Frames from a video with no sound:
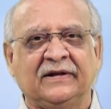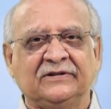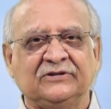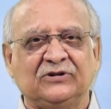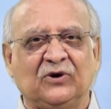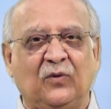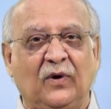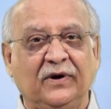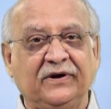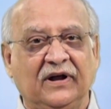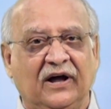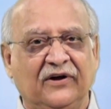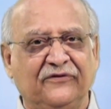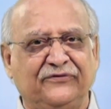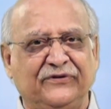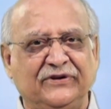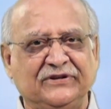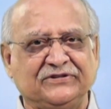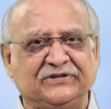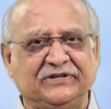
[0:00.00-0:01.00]
So what
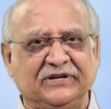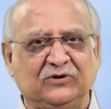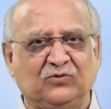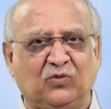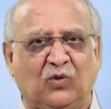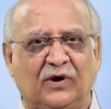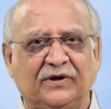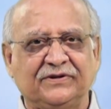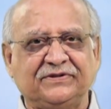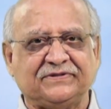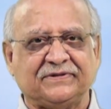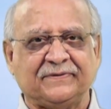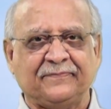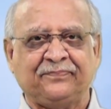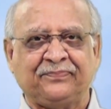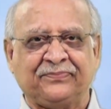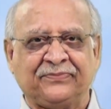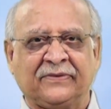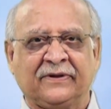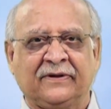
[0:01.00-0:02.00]
Hafiz did was,
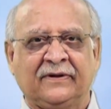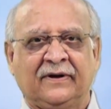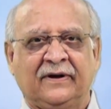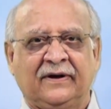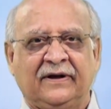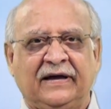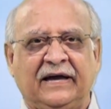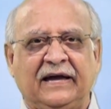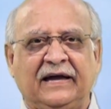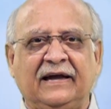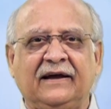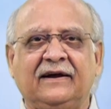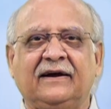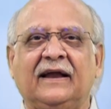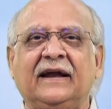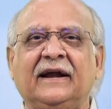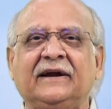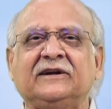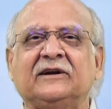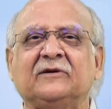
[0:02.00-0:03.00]
he
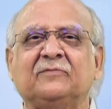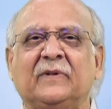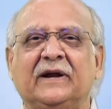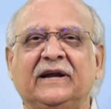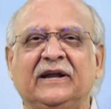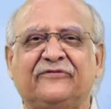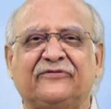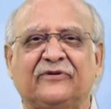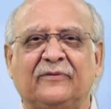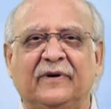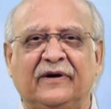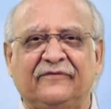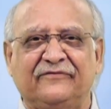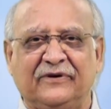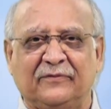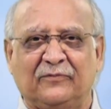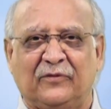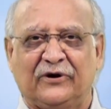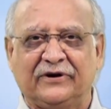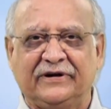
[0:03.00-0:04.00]
collected money from
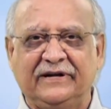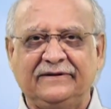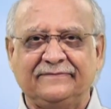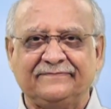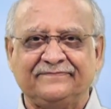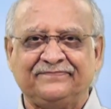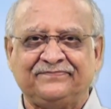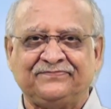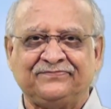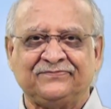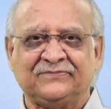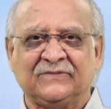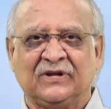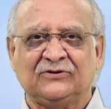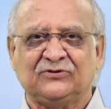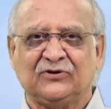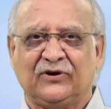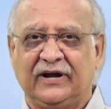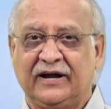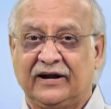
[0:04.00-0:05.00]
everybody.
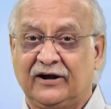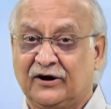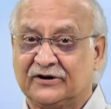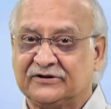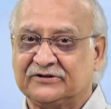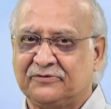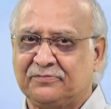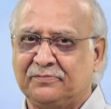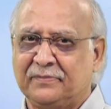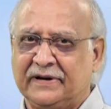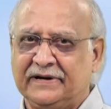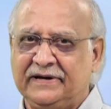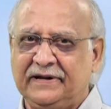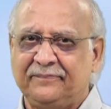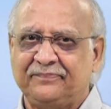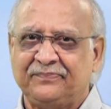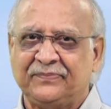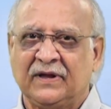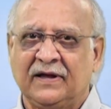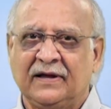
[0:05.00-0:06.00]
So he had lots of money.
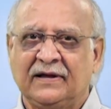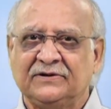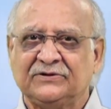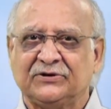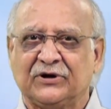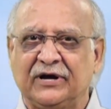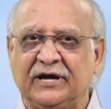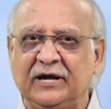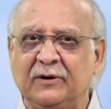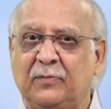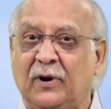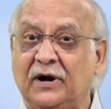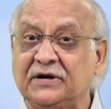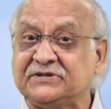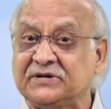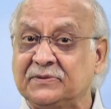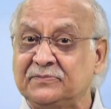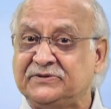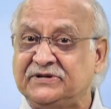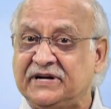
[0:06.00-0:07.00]
So he bought
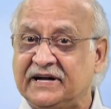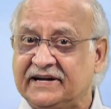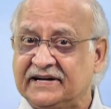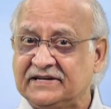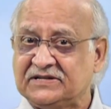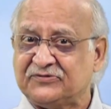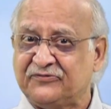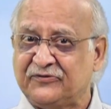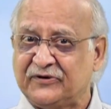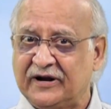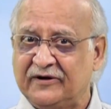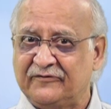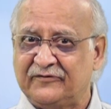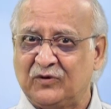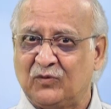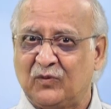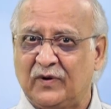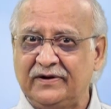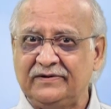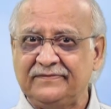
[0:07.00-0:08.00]
some tickets for
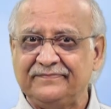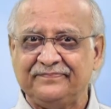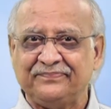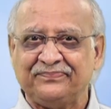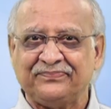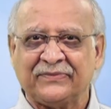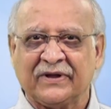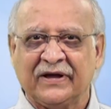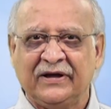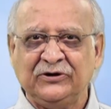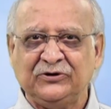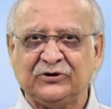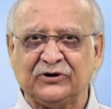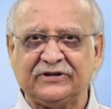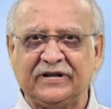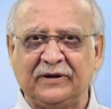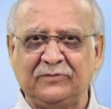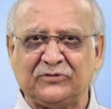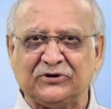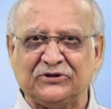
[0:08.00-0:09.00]
everyone, took
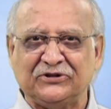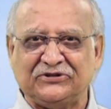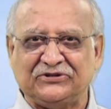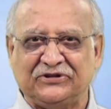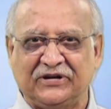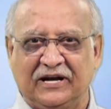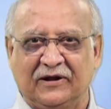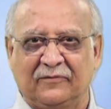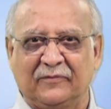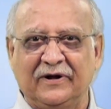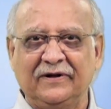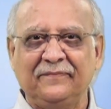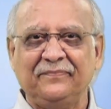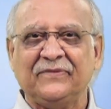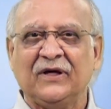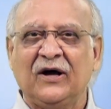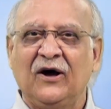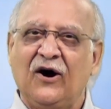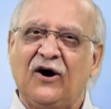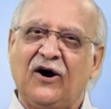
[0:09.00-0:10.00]
them to the cinema.
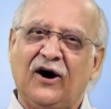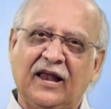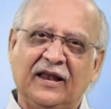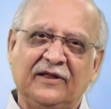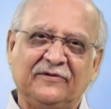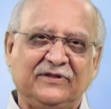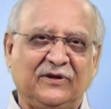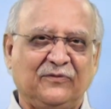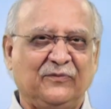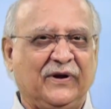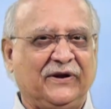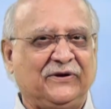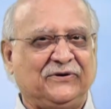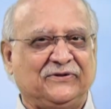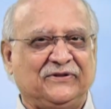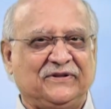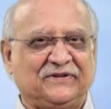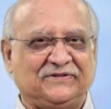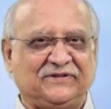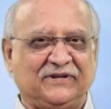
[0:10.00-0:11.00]
All of them went to
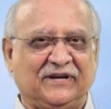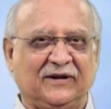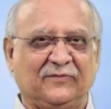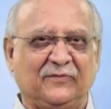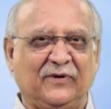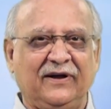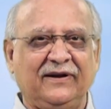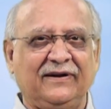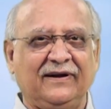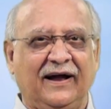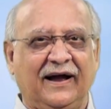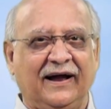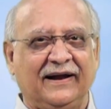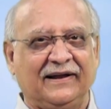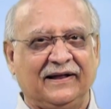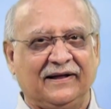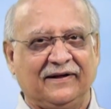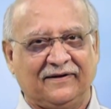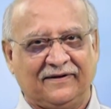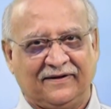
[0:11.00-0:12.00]
the cinema and had
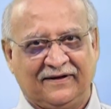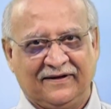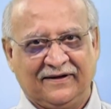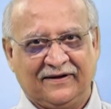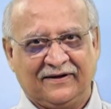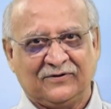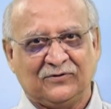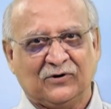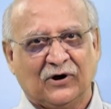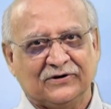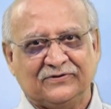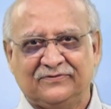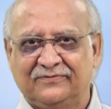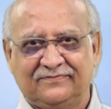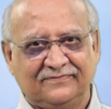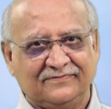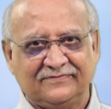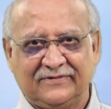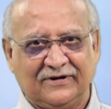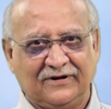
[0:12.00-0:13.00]
a good,
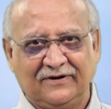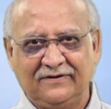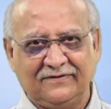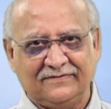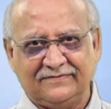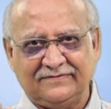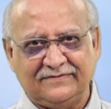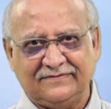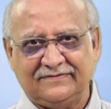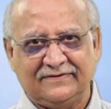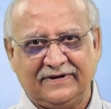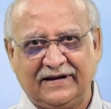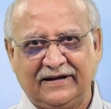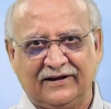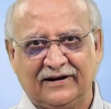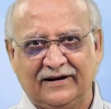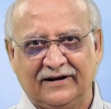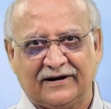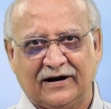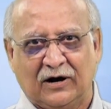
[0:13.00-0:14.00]

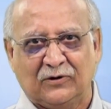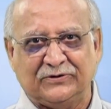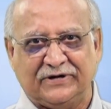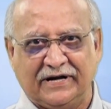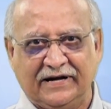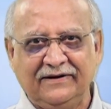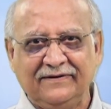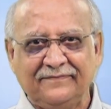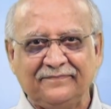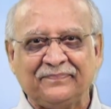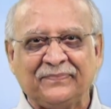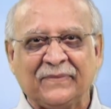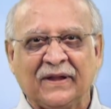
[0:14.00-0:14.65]
regular outing.